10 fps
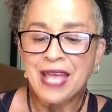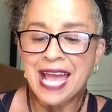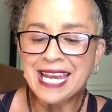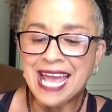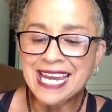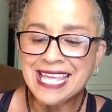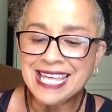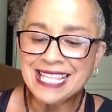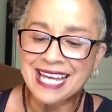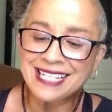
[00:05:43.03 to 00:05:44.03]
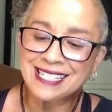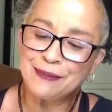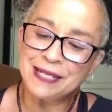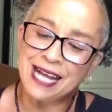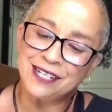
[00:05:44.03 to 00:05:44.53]
And anything that is
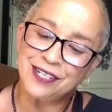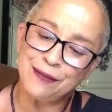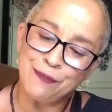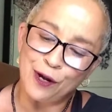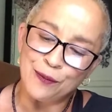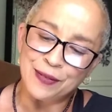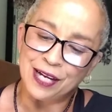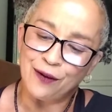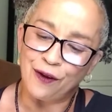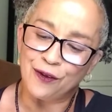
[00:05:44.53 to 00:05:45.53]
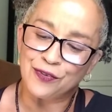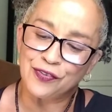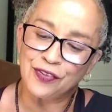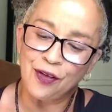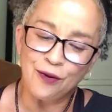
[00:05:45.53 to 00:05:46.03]
substantial and permanent grows
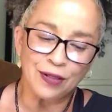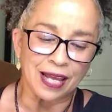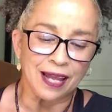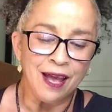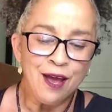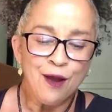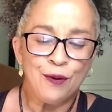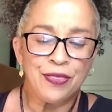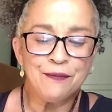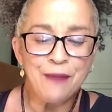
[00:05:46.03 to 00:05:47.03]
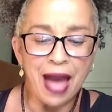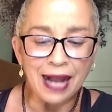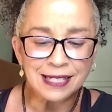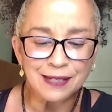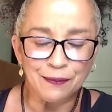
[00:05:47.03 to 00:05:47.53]
slowly with a
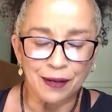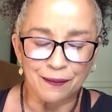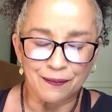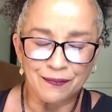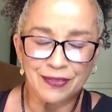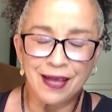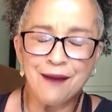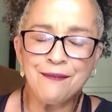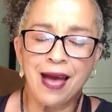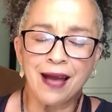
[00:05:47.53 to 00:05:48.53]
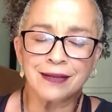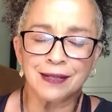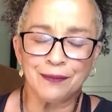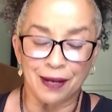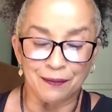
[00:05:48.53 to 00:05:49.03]
maximum
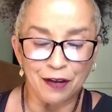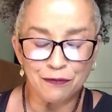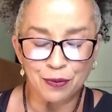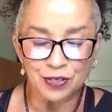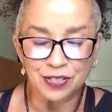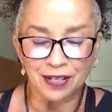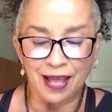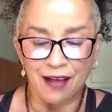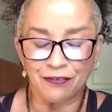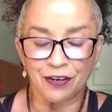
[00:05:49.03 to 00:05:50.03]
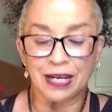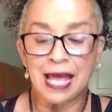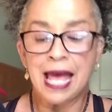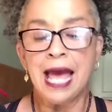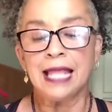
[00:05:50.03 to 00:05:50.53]
of personal effort,
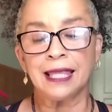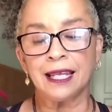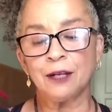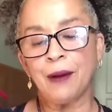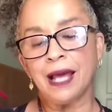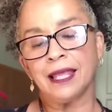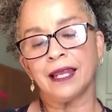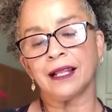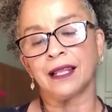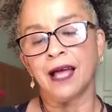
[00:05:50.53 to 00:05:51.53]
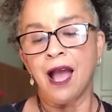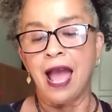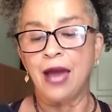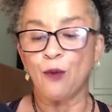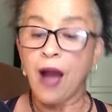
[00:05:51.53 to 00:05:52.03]
little by little.
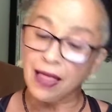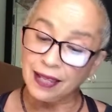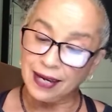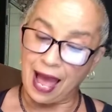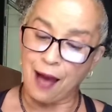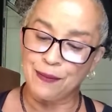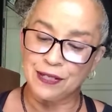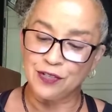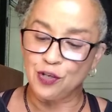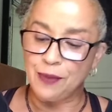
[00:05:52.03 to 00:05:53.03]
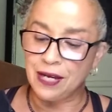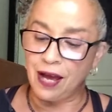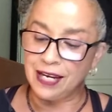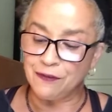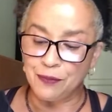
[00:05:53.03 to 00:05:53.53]
And while it happens, you may
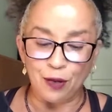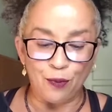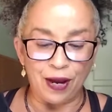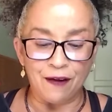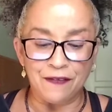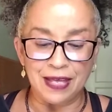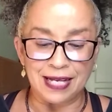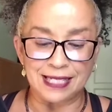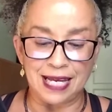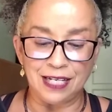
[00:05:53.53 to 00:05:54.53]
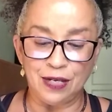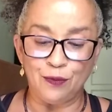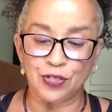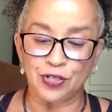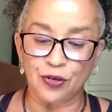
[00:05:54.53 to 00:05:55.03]
not even be aware of the extent
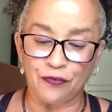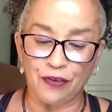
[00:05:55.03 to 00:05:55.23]
in which